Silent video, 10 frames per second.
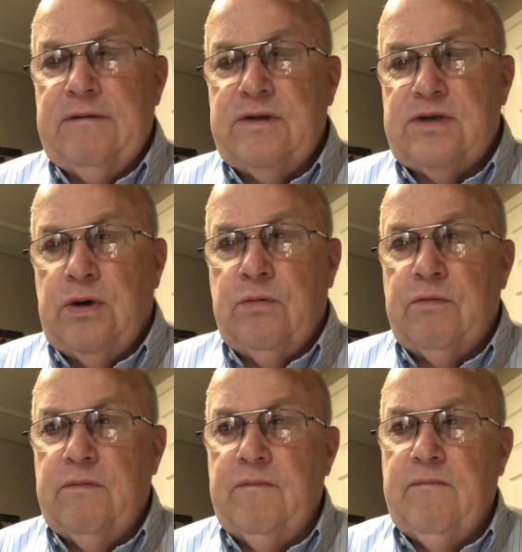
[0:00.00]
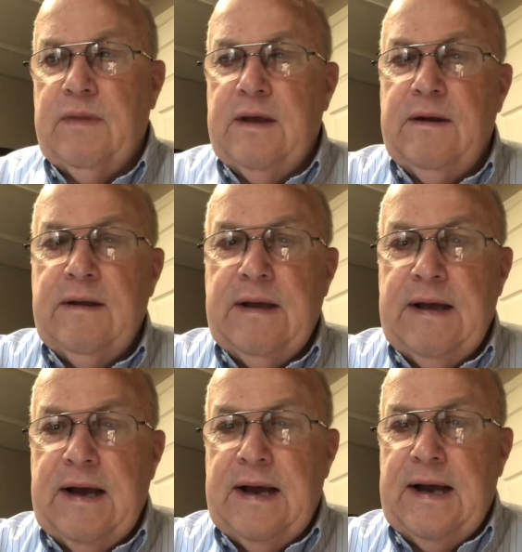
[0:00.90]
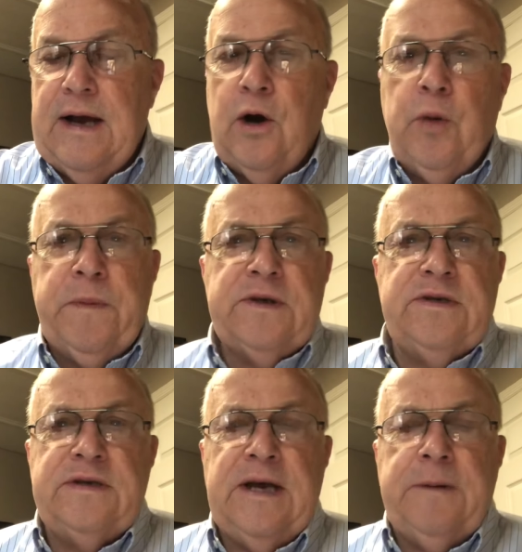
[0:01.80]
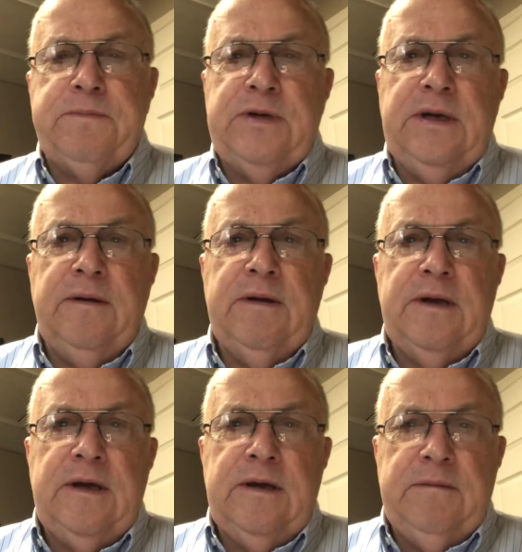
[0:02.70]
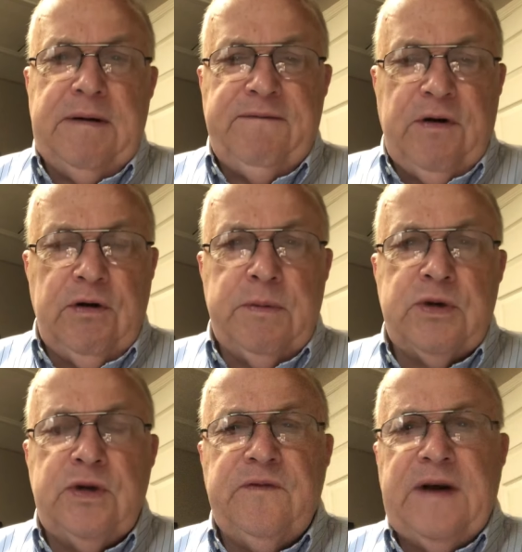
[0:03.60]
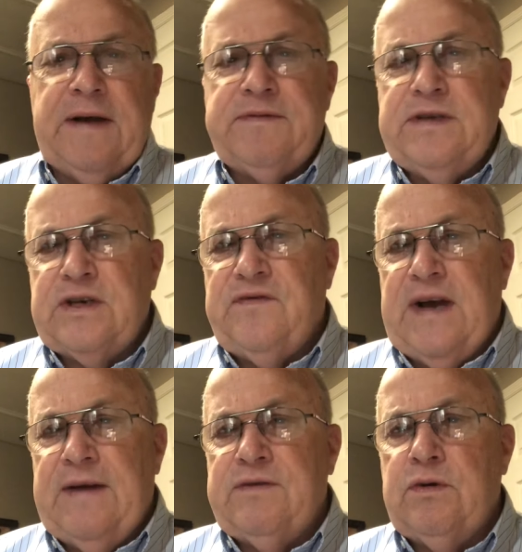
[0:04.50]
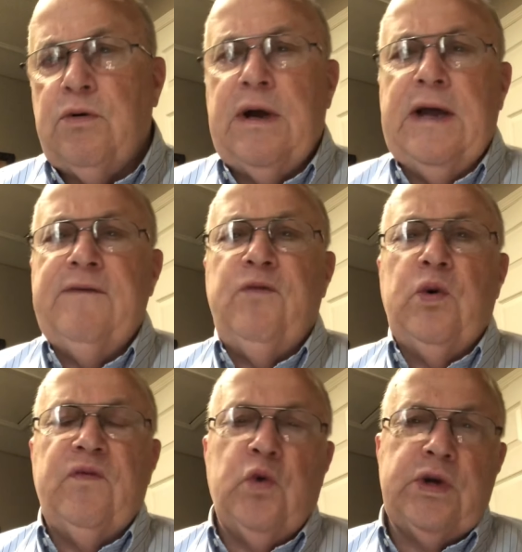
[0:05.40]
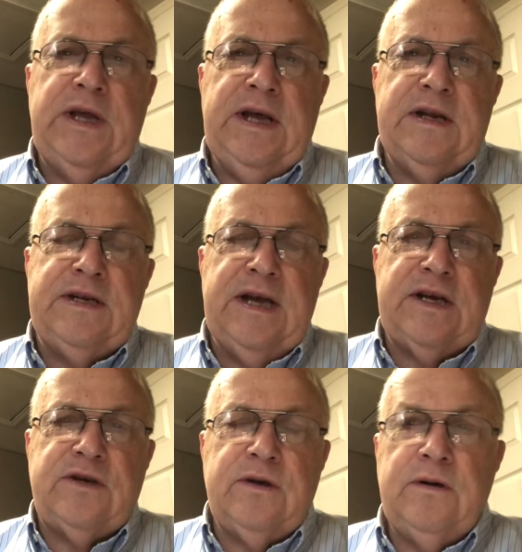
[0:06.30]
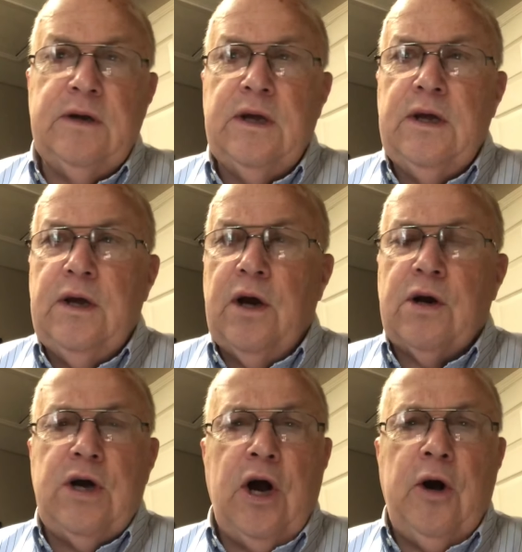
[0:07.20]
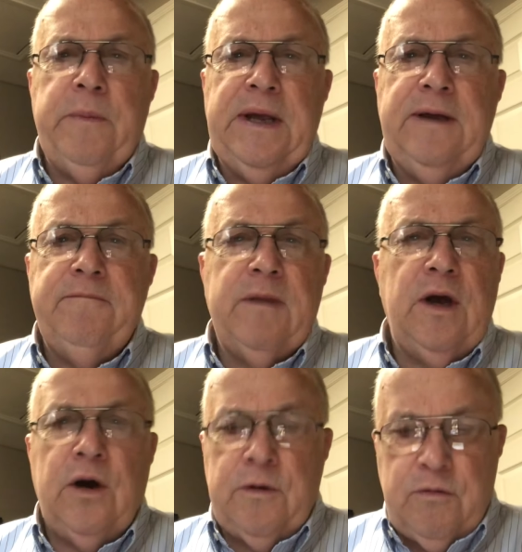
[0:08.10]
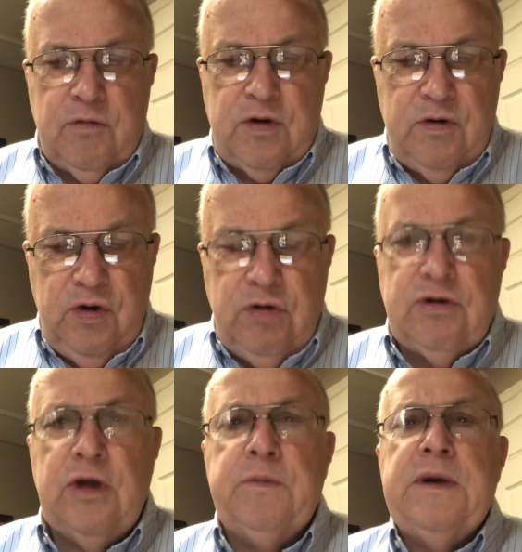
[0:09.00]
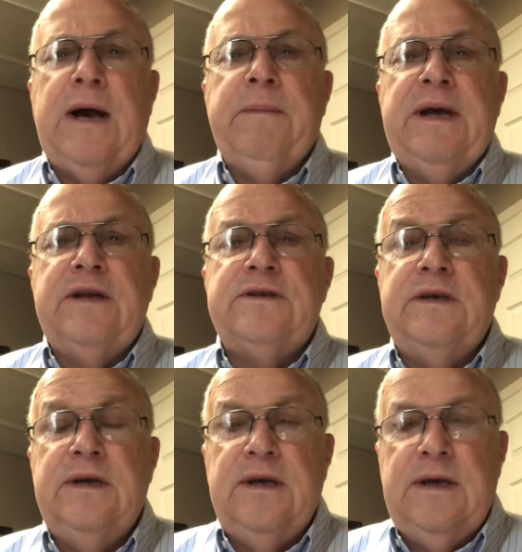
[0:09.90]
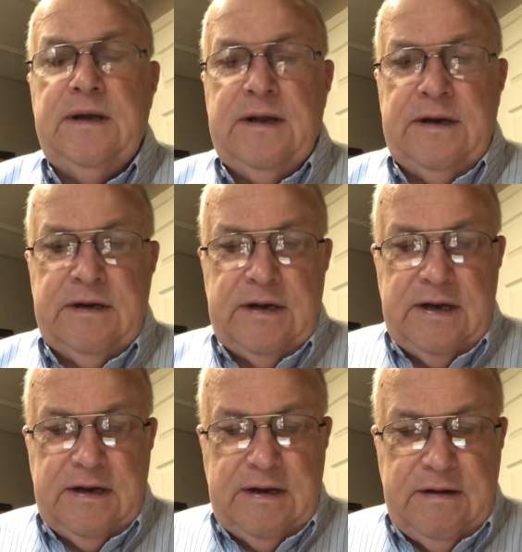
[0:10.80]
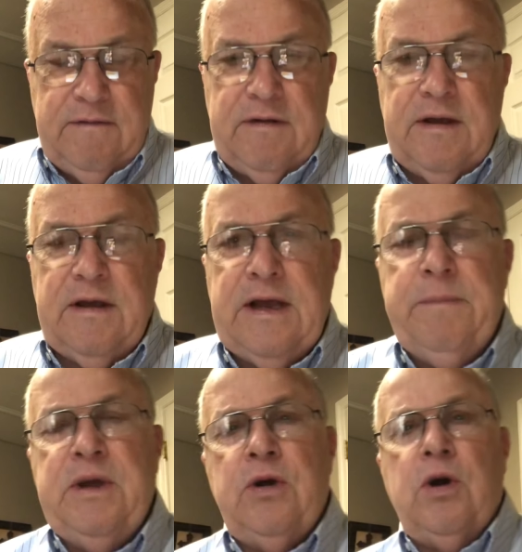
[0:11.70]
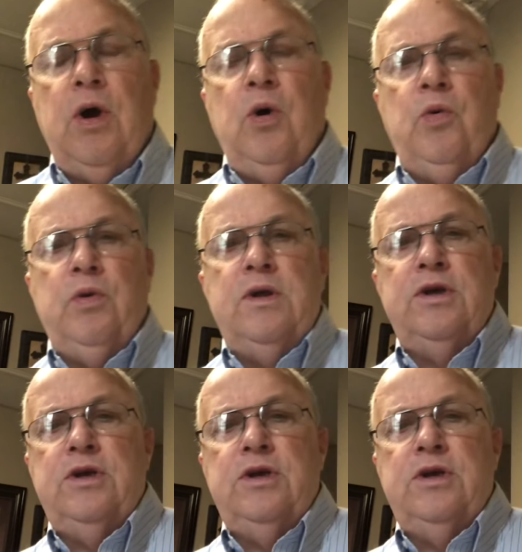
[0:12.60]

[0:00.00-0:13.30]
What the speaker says: So I hope this has helped you. My phone number is 256-508-4410. Text or call me or YouTube comments and give me your own